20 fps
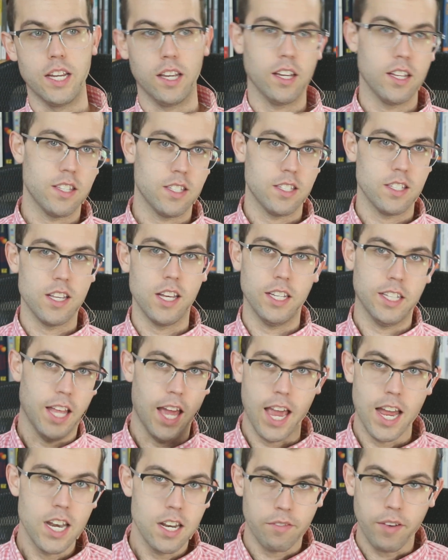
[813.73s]
it's the
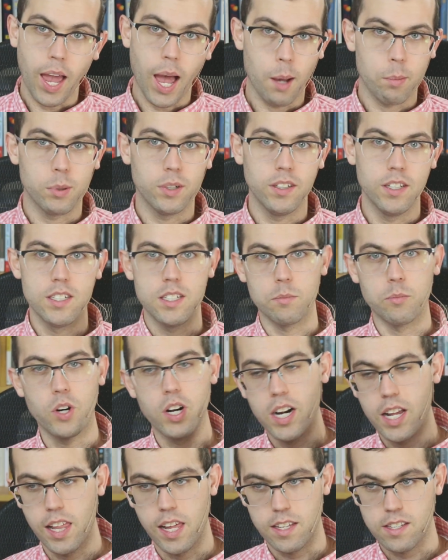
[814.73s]
end of capitalism or
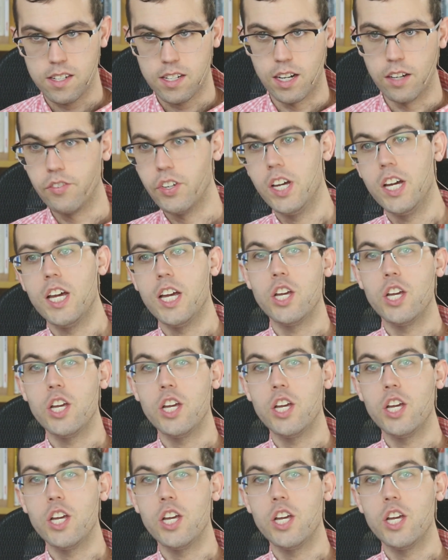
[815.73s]
any of that stuff.